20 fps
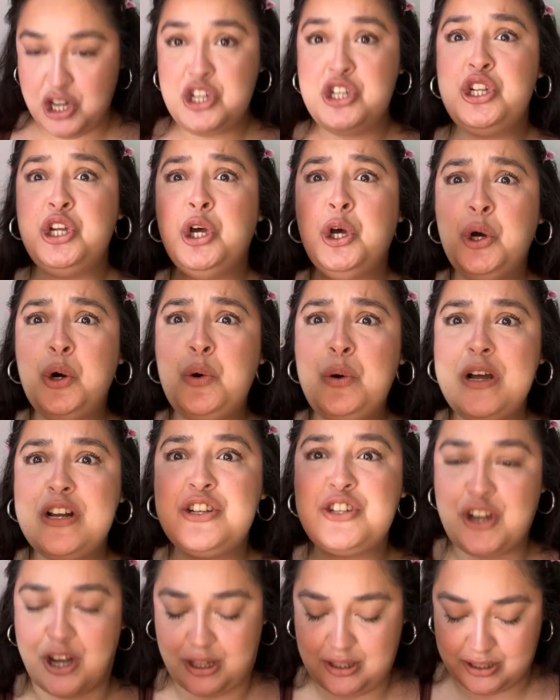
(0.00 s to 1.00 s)

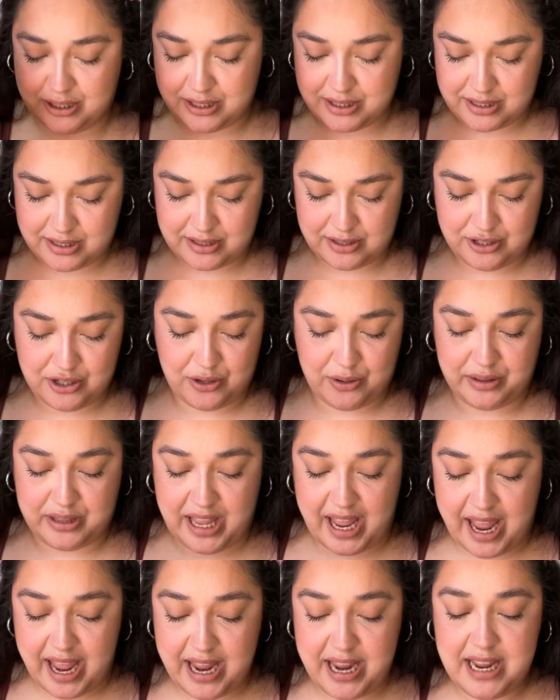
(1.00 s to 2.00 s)
$2. No,
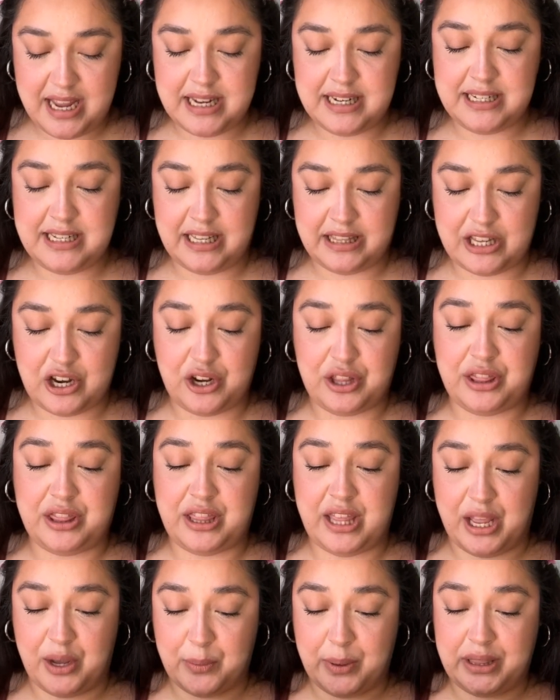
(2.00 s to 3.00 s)
they did their
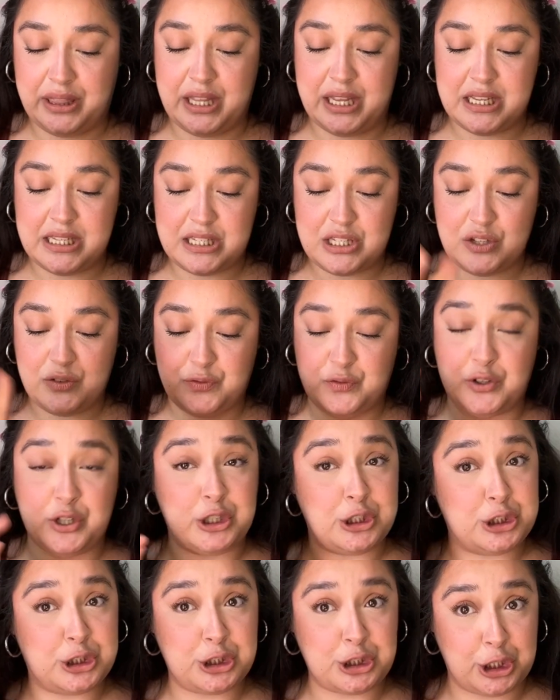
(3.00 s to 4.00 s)
thing with this
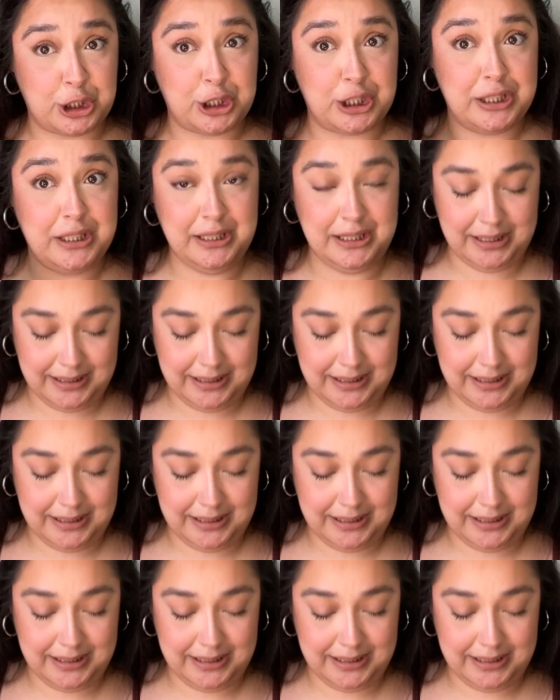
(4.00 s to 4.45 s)
for sure.